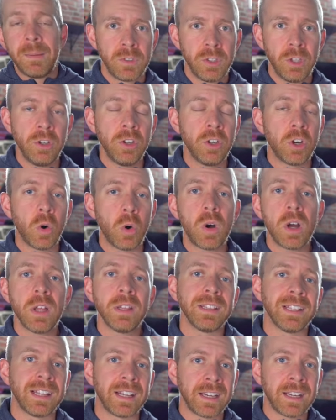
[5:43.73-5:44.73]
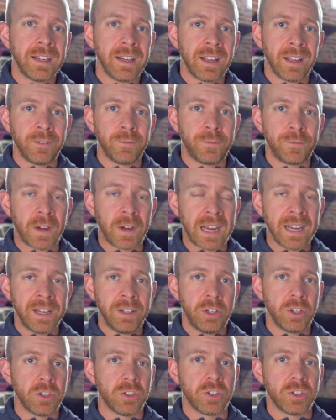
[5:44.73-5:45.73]
You can go online and
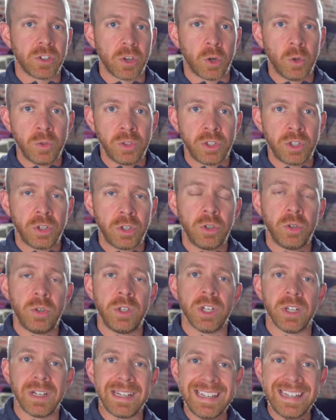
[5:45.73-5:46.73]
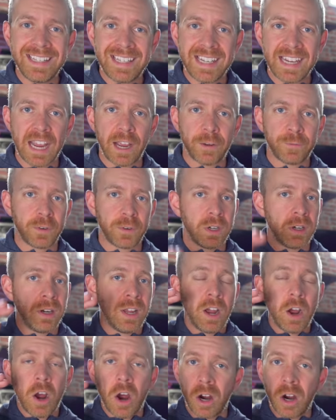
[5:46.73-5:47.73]
find your zone two, your easy
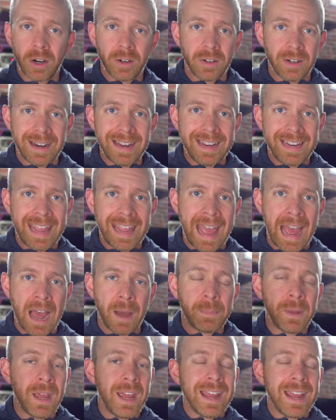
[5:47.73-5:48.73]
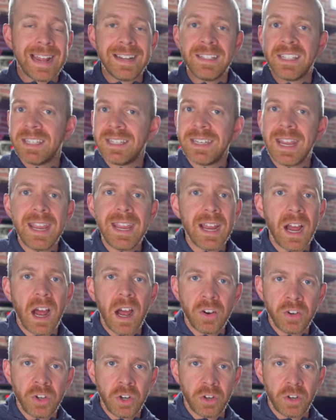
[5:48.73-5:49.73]
effort, heart rate cap, and stay
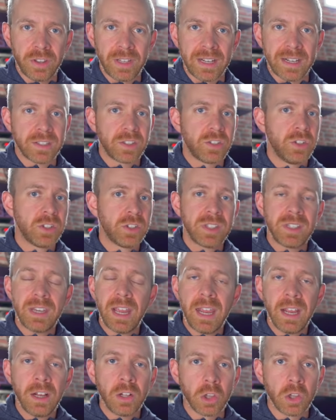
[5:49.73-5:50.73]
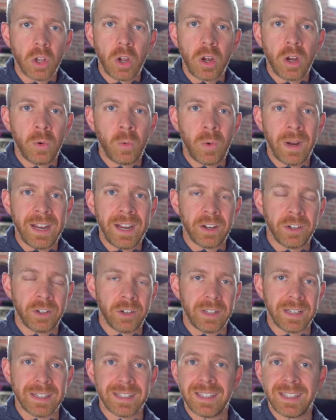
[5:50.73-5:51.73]
under this. You're staying a long way
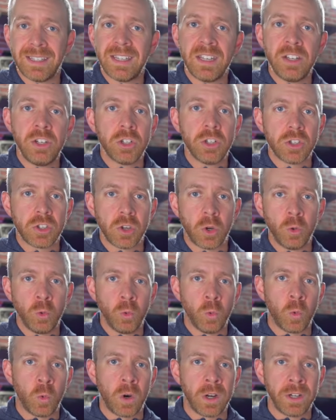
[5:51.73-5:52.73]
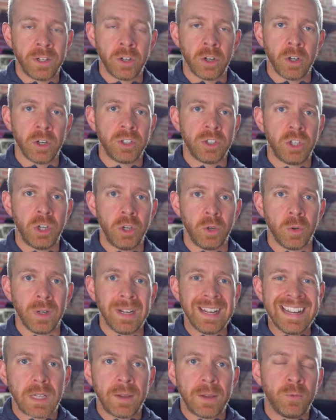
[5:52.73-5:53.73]
under this. It's in your zone one or two.
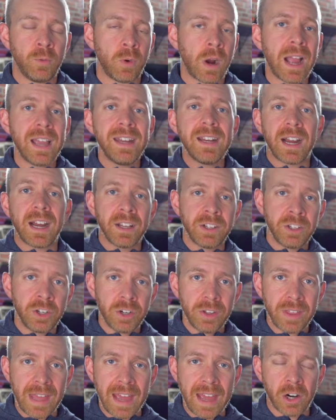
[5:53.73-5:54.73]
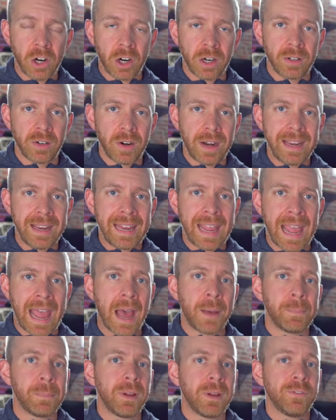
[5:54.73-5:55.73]
And ride under that heart rate
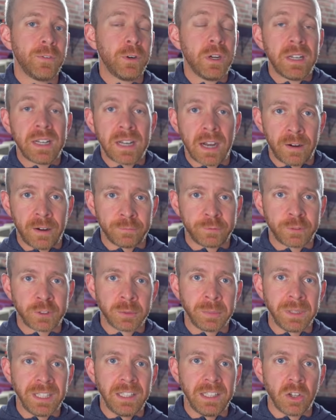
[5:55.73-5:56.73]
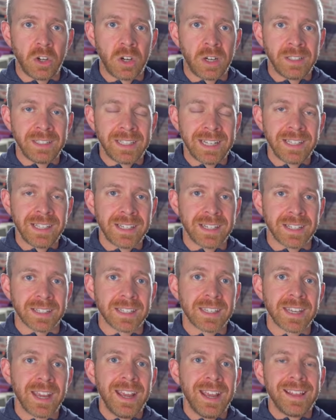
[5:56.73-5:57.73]
cap for a comfortably long
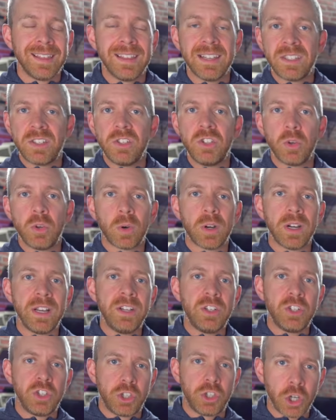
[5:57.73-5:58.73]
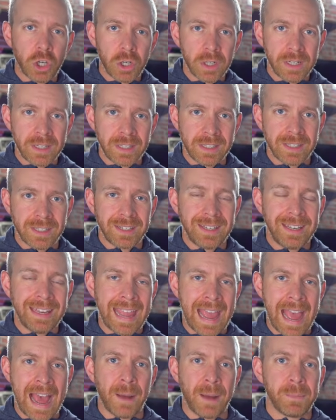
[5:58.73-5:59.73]
distance. This is your endurance
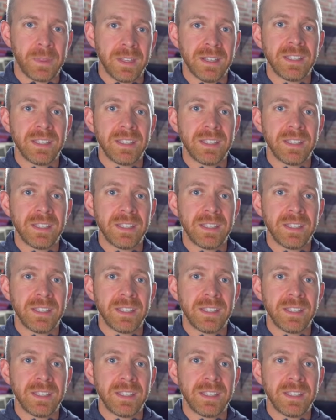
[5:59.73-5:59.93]
cap.